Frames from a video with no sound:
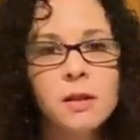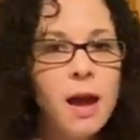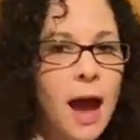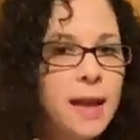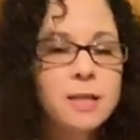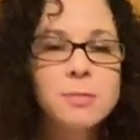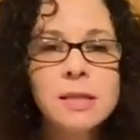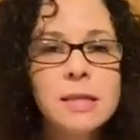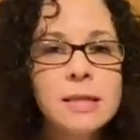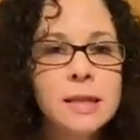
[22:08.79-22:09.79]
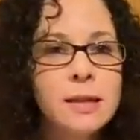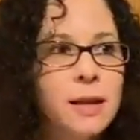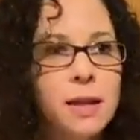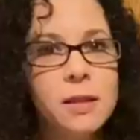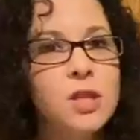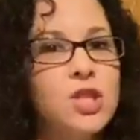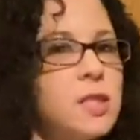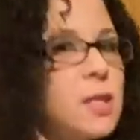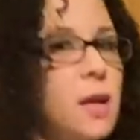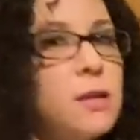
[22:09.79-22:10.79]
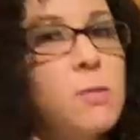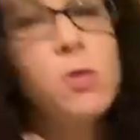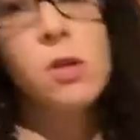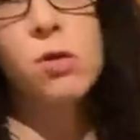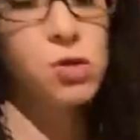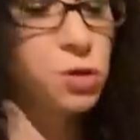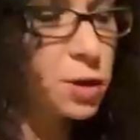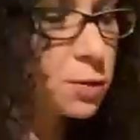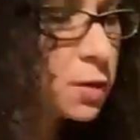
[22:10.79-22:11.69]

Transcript: add some seasoning, and the dish is done, which I'll show you.